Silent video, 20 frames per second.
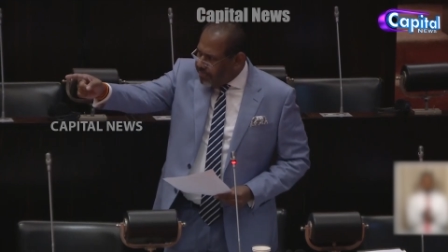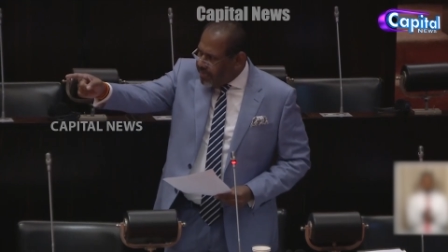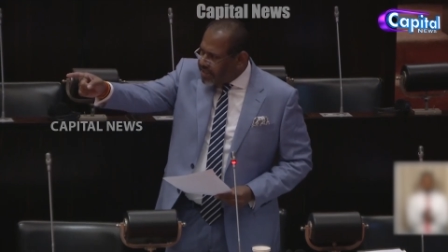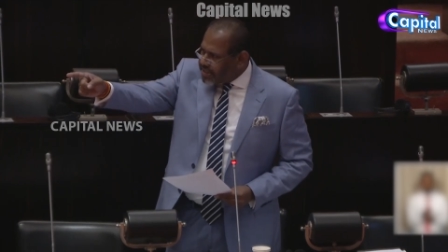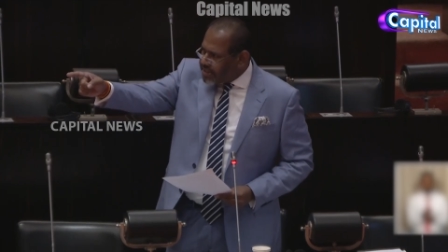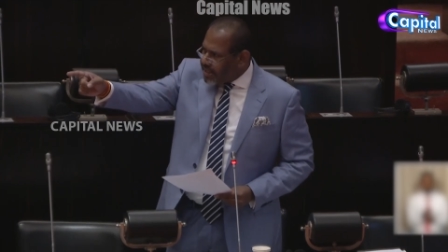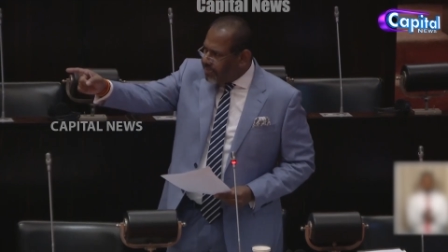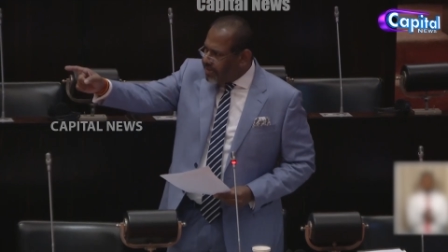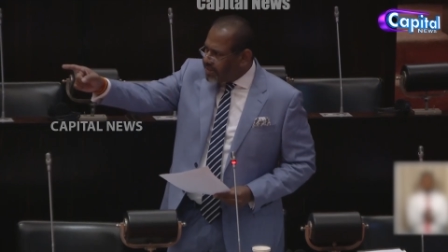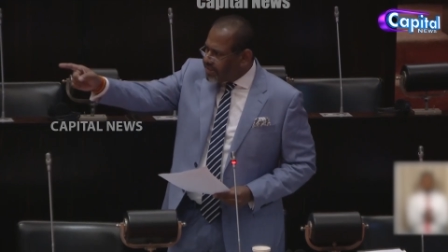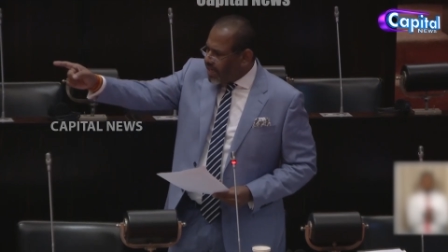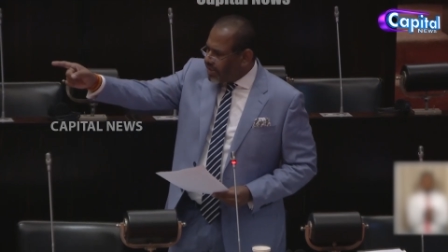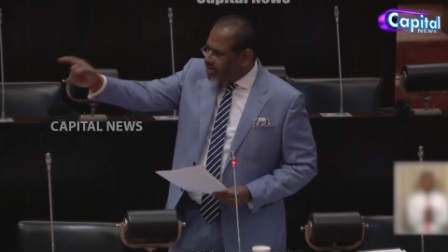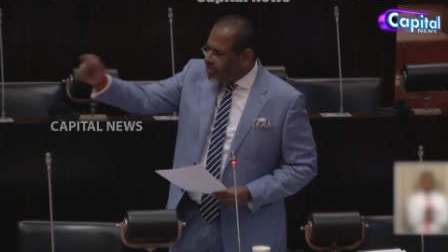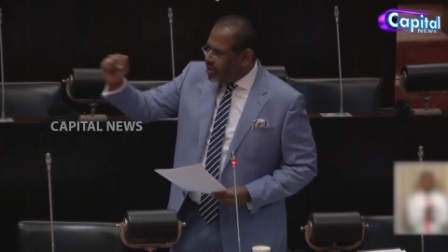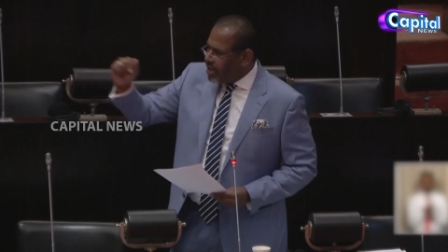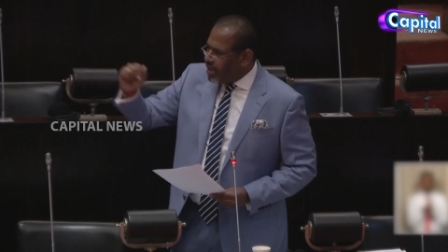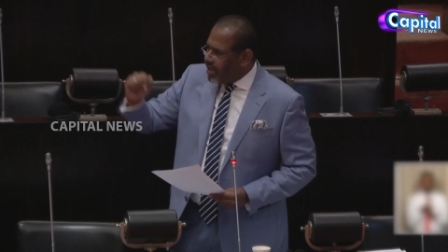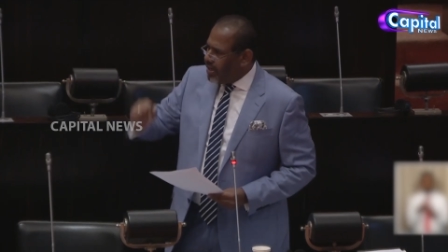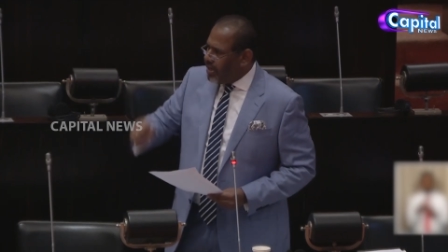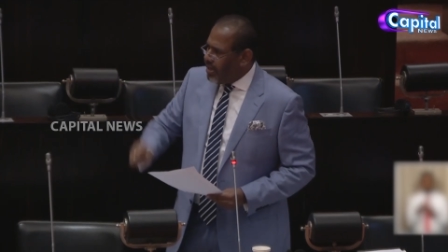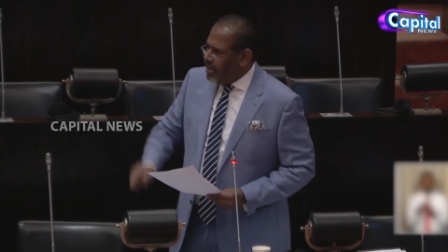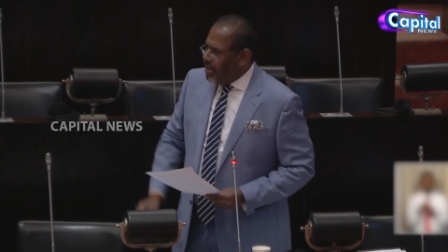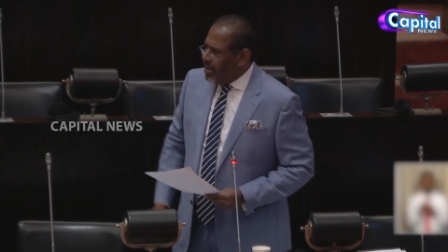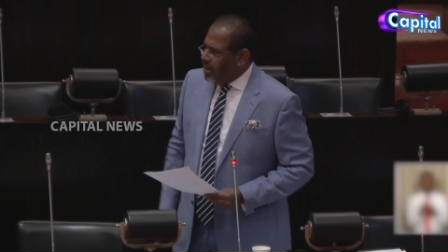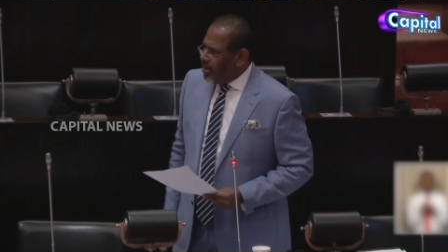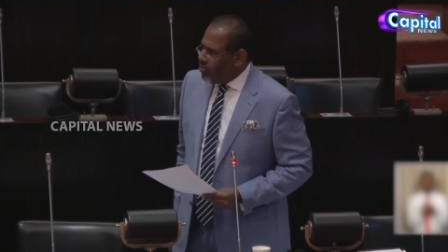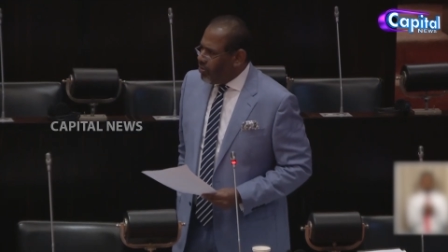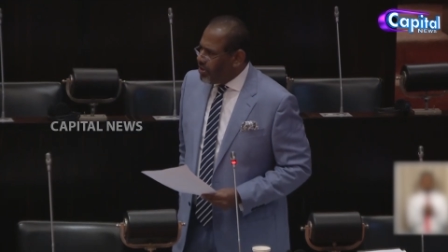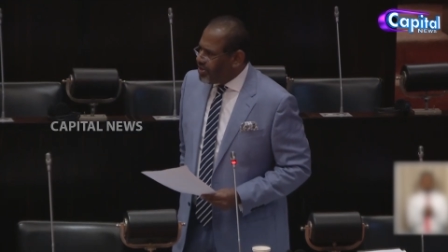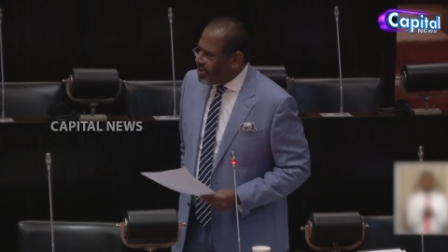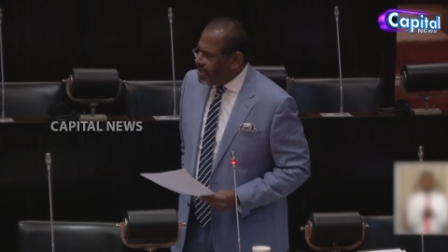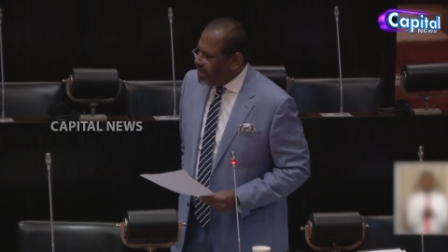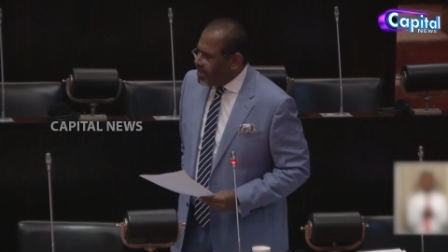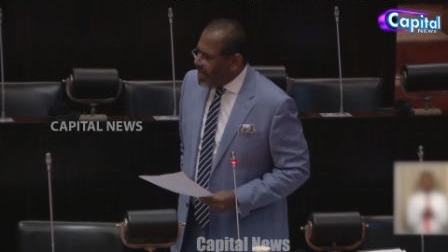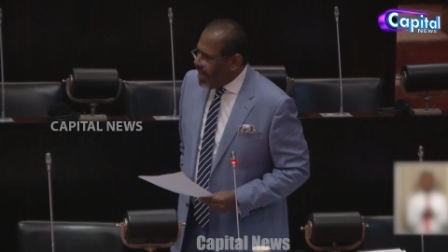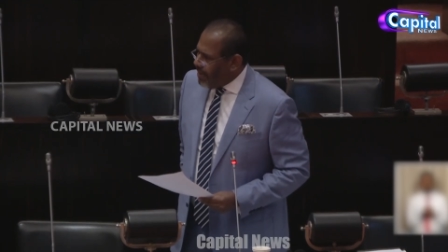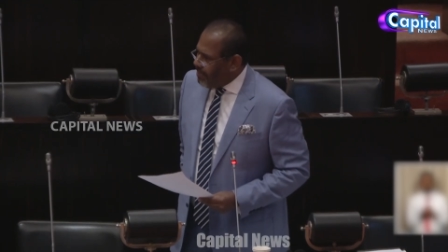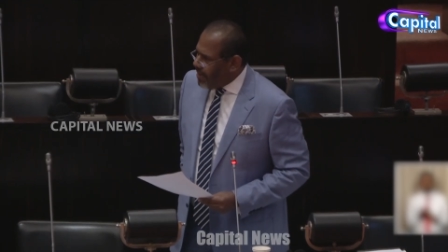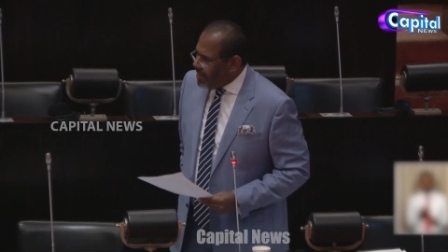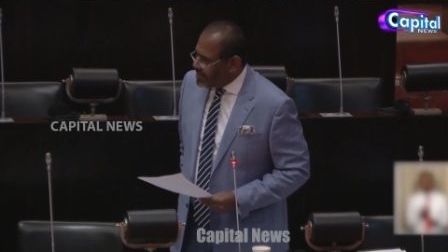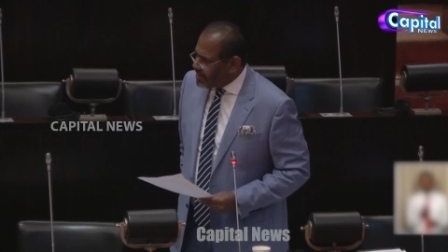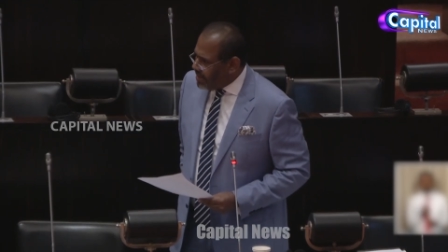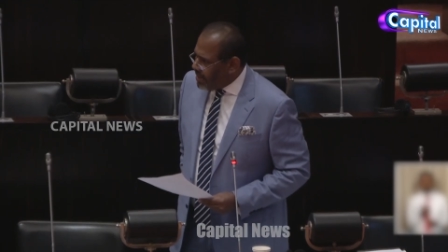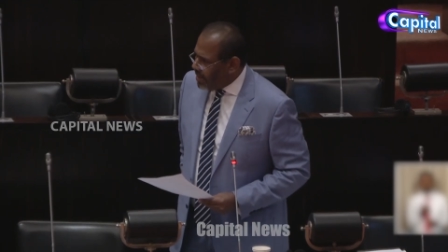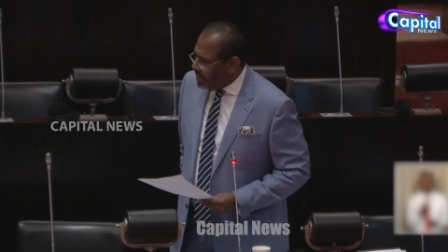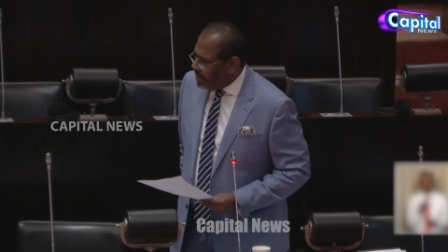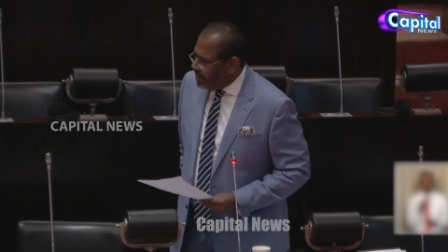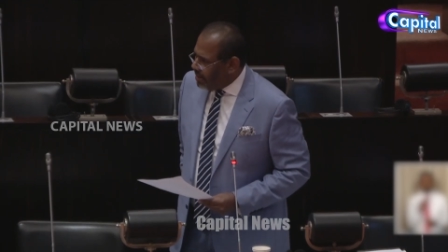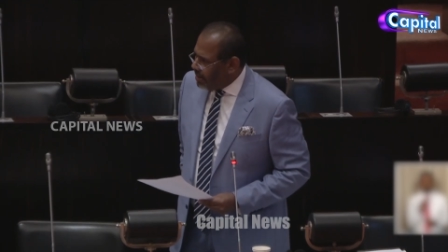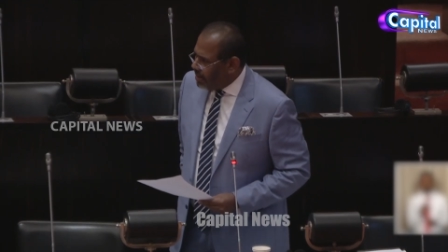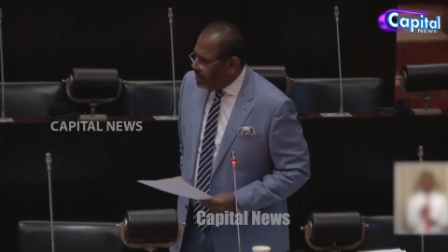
minister must actually question the ambassador.